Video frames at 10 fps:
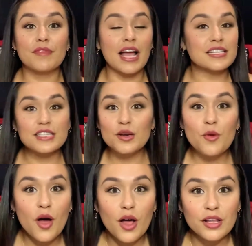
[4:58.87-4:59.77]
I still
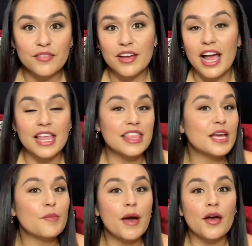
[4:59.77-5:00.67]
want all of it. I
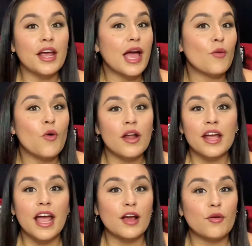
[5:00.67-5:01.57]
think about it, I want
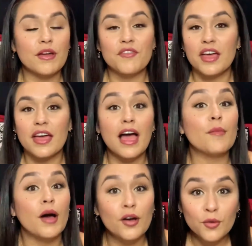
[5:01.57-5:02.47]
it, I crave it,
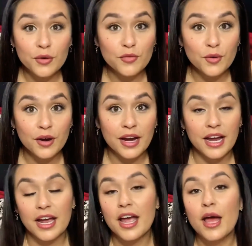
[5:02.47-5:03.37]
I'm hungry for
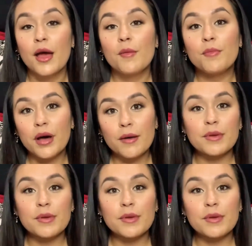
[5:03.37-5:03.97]
it. But